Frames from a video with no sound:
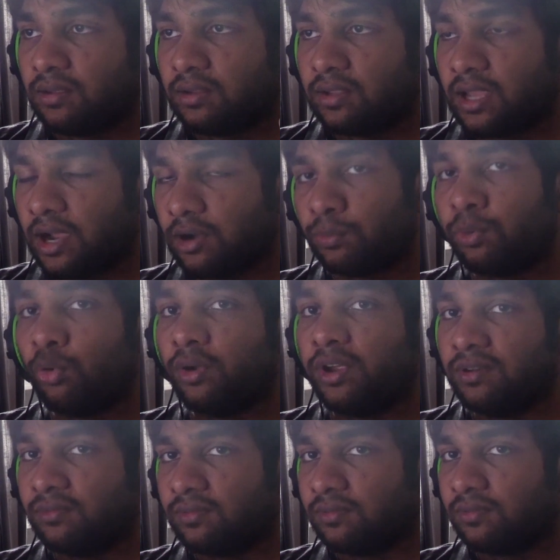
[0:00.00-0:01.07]

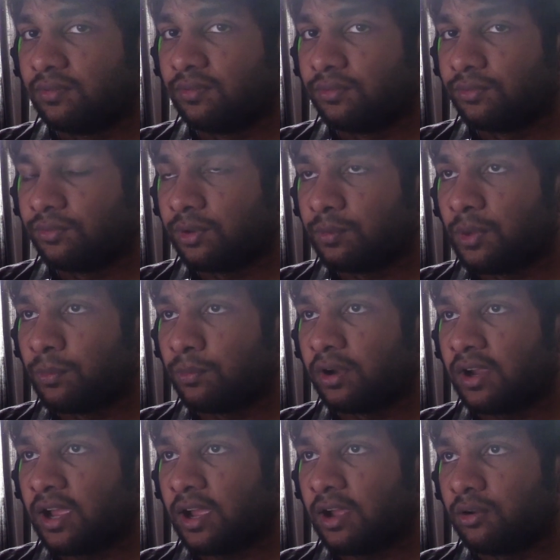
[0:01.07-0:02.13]
Counterpoint, remember
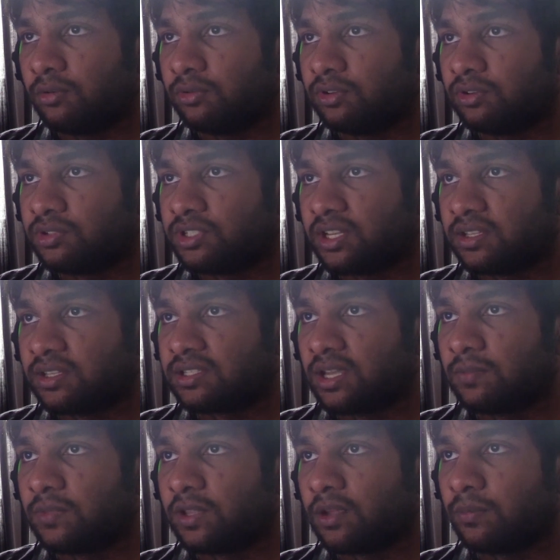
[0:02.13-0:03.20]
how you said the
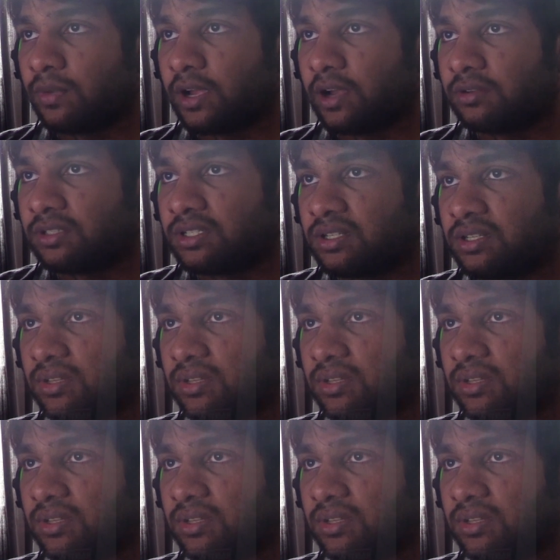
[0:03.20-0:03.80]
same thing about